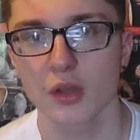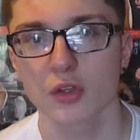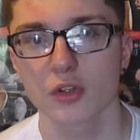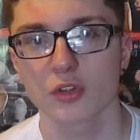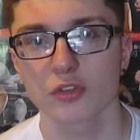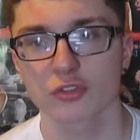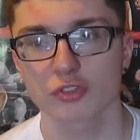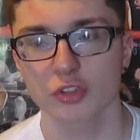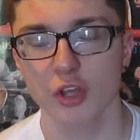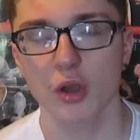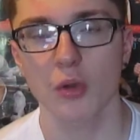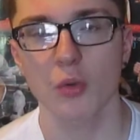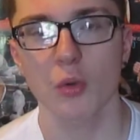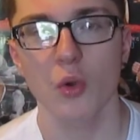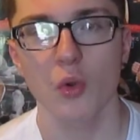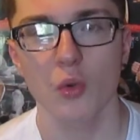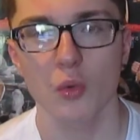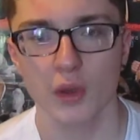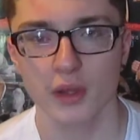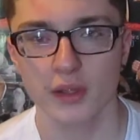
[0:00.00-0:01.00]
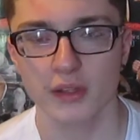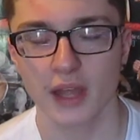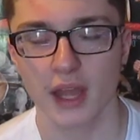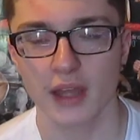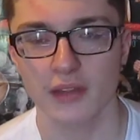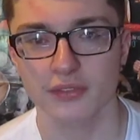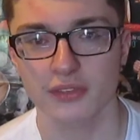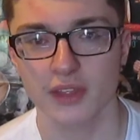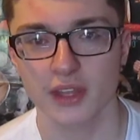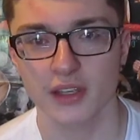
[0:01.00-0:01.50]
So, what did
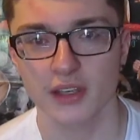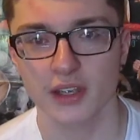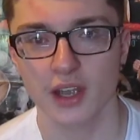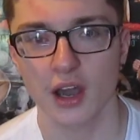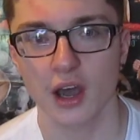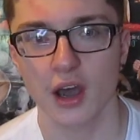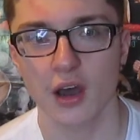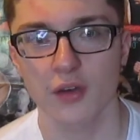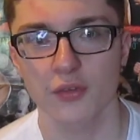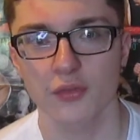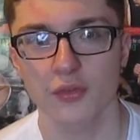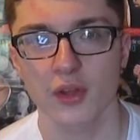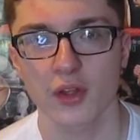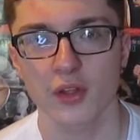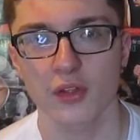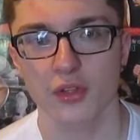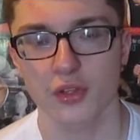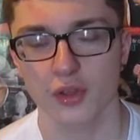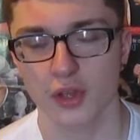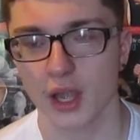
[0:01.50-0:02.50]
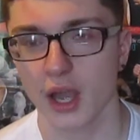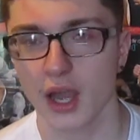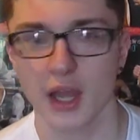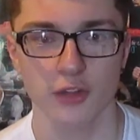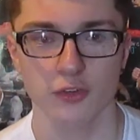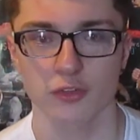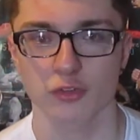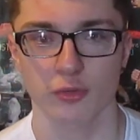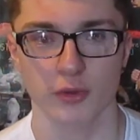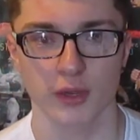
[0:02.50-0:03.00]
I think of The
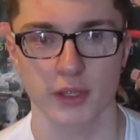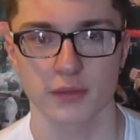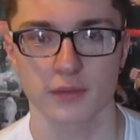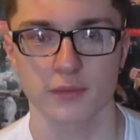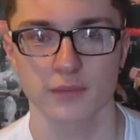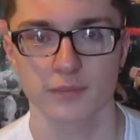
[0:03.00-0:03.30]
Conjuring?